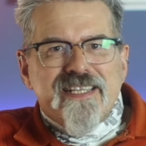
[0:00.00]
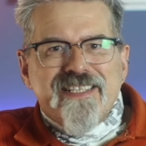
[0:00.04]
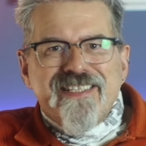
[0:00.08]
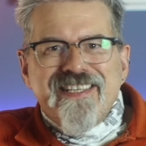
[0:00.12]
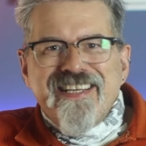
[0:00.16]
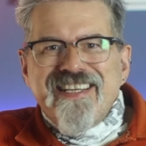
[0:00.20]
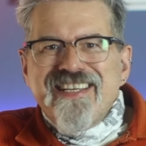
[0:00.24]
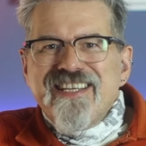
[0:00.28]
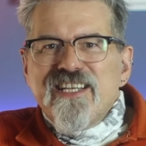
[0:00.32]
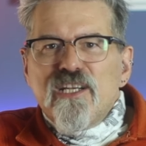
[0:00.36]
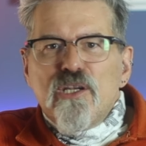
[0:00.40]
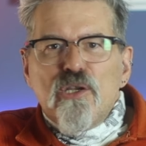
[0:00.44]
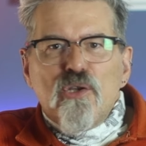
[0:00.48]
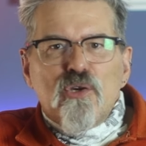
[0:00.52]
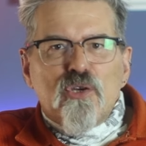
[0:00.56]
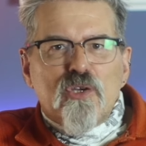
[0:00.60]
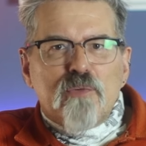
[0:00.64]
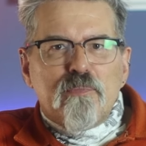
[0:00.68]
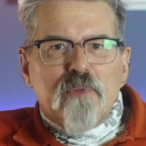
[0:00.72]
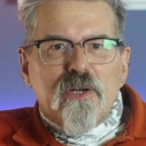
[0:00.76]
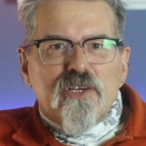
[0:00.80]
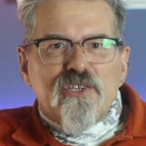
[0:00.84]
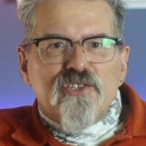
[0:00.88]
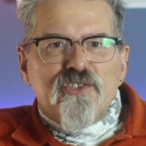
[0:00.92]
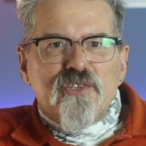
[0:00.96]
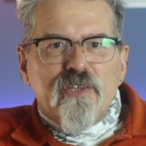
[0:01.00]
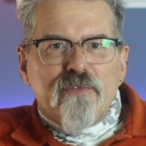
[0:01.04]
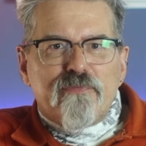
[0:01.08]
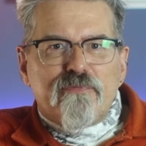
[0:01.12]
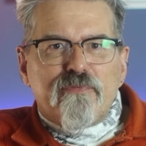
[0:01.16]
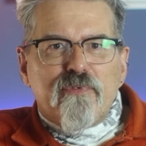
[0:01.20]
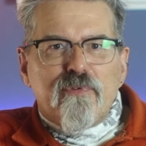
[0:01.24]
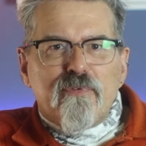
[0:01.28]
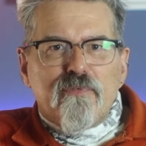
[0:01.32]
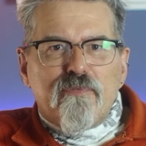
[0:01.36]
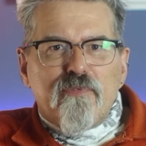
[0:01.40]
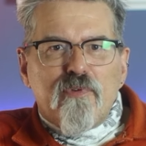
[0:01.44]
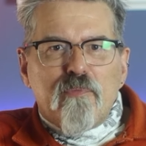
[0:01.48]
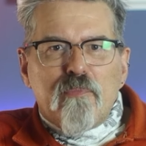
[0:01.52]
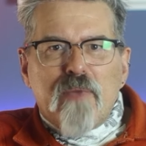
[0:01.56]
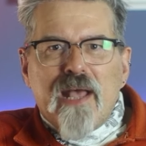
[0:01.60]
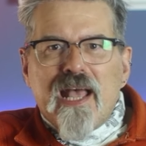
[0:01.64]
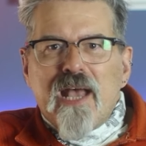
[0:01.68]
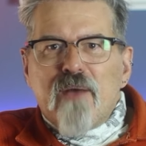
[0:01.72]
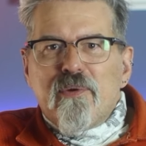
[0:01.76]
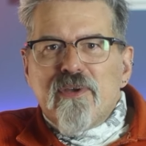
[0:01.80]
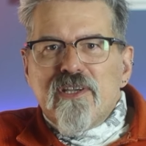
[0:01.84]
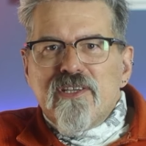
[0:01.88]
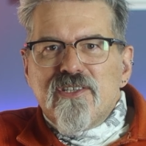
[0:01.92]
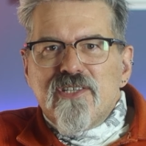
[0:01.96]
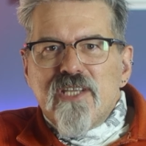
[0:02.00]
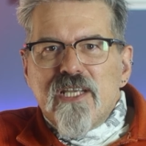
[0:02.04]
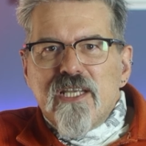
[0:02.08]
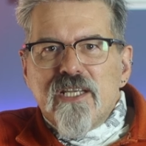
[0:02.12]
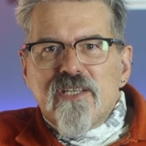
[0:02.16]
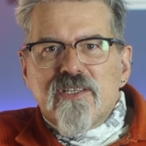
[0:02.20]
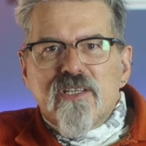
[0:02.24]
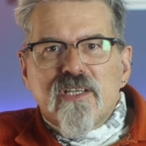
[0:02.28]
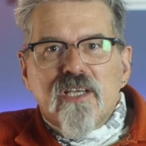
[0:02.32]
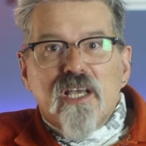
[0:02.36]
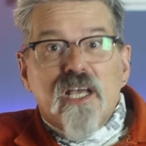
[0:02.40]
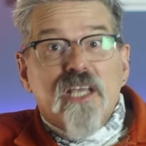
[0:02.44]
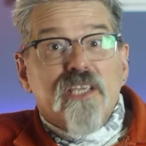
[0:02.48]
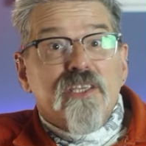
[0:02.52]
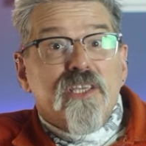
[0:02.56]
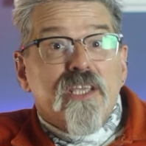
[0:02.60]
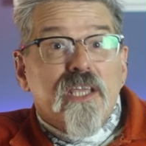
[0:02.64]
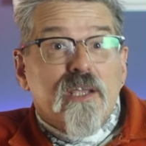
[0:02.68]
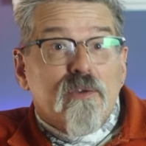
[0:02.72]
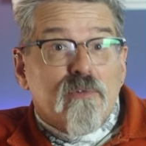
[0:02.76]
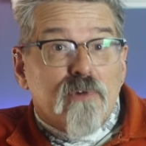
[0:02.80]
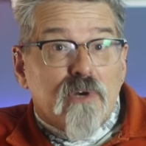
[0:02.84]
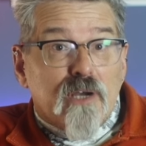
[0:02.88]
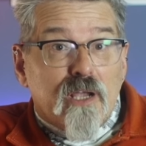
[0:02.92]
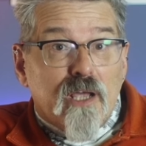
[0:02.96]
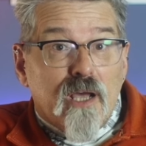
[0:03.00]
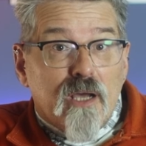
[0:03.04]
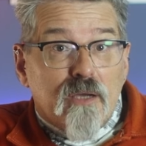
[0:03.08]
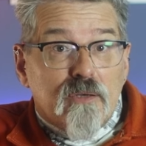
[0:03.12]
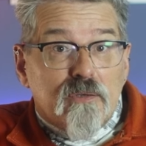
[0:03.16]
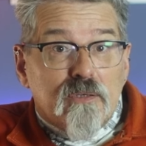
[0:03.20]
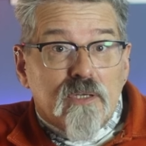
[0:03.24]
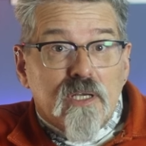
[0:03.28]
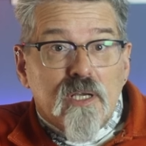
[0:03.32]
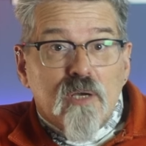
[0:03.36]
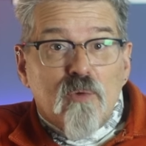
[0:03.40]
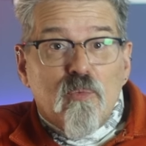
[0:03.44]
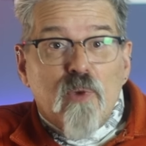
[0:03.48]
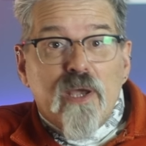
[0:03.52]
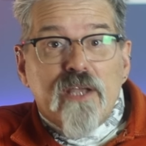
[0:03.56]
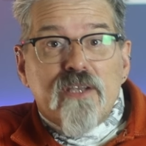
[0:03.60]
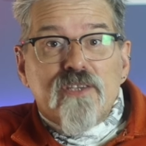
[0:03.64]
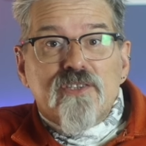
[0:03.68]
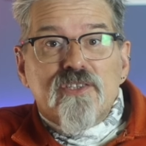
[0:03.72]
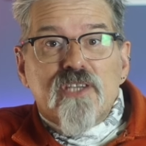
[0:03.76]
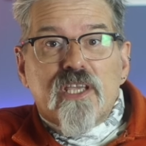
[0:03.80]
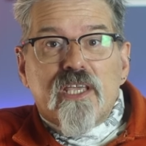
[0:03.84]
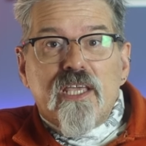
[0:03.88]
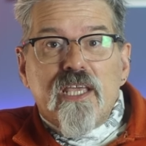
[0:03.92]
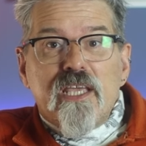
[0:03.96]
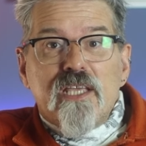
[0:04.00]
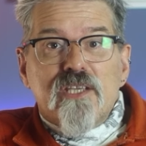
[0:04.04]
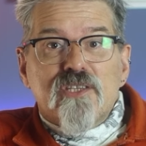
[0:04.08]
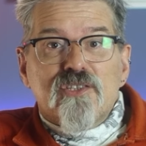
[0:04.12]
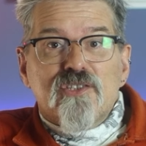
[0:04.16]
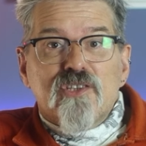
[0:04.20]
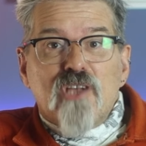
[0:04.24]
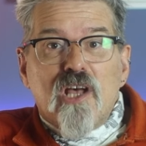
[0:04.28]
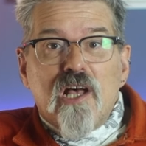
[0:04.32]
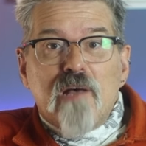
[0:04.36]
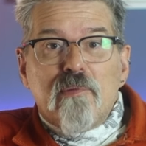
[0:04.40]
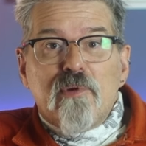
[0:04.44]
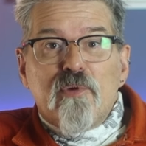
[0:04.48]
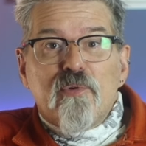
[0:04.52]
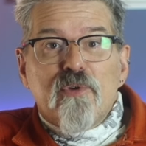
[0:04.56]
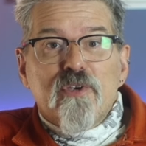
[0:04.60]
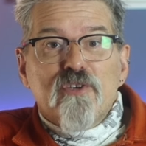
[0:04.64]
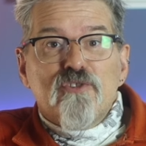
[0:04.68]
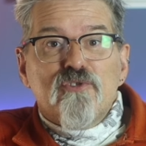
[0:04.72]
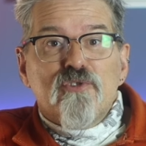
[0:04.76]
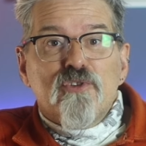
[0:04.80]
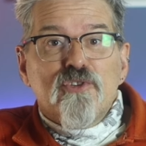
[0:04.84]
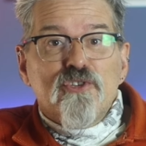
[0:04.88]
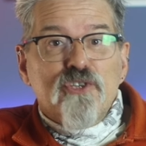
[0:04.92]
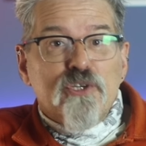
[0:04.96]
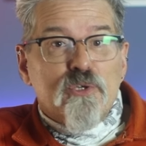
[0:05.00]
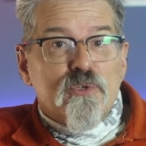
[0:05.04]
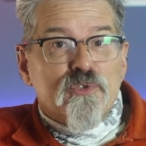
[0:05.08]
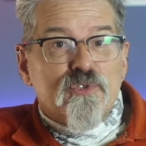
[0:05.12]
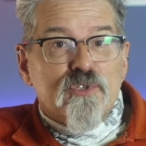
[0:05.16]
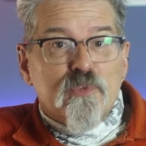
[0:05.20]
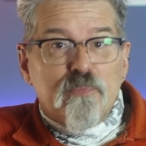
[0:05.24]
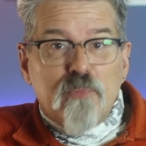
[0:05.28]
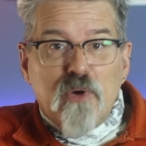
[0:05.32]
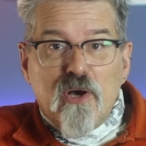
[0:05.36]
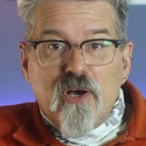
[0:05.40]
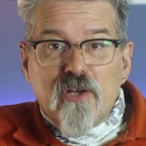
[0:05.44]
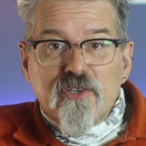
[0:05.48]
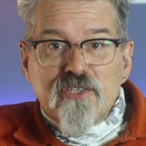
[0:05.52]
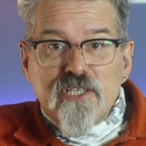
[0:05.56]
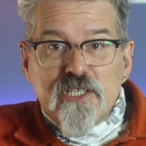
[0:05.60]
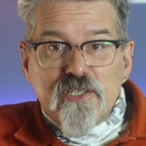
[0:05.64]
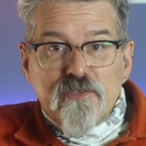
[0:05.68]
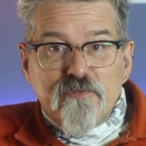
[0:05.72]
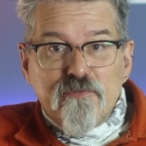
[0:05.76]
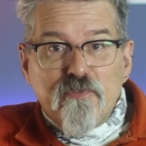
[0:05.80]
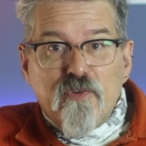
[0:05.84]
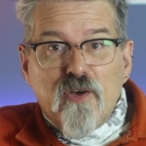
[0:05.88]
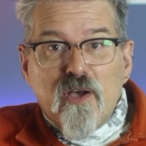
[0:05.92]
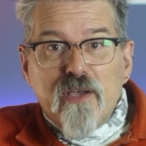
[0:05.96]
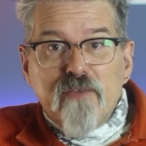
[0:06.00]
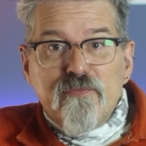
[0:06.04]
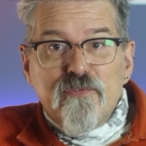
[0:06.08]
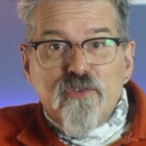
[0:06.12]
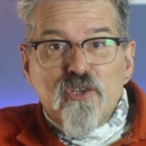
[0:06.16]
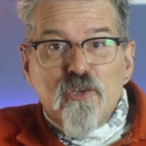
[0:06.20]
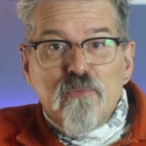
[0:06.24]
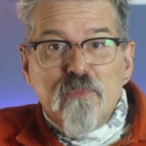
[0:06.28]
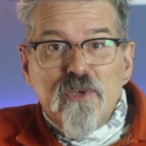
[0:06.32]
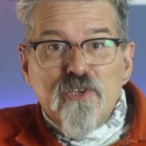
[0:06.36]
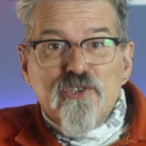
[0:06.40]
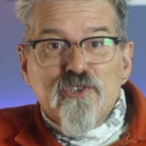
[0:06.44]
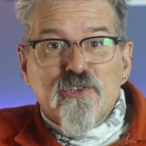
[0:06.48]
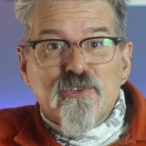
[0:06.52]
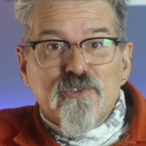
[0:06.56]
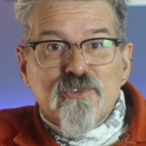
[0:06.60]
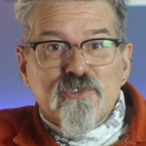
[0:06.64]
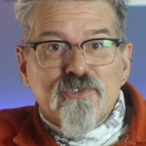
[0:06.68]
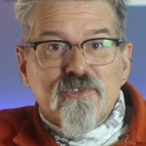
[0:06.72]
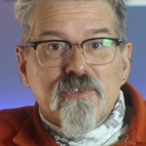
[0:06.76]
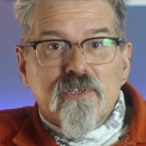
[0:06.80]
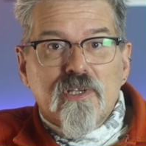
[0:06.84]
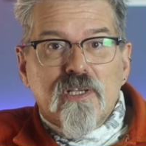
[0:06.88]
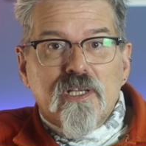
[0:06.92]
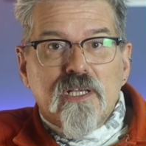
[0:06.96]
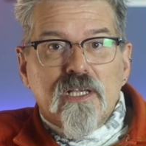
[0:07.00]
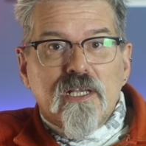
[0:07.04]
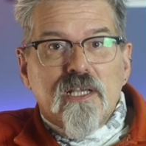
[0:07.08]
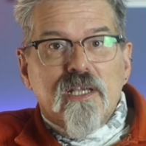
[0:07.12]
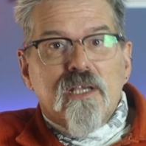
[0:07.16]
didn't look much different from how it did a year ago when Sir Keir Starmer introduced the party's 5 new missions,